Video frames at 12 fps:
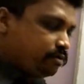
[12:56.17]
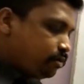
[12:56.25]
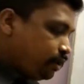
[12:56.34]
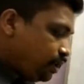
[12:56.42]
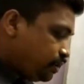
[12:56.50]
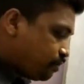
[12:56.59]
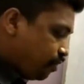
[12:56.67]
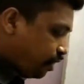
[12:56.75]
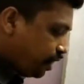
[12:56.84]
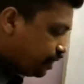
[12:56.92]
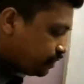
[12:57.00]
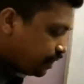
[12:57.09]
So it is called
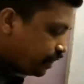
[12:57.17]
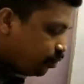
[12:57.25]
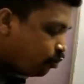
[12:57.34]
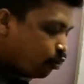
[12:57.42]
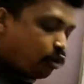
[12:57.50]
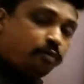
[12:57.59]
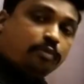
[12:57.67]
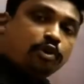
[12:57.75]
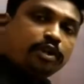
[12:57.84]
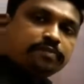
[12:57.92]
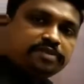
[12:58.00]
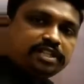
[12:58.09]
as
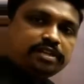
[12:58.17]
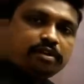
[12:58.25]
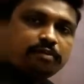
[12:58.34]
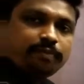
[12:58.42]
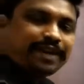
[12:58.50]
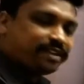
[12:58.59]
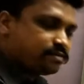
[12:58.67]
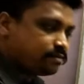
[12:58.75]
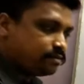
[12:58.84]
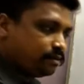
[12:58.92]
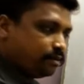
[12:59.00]
homoleptic complex.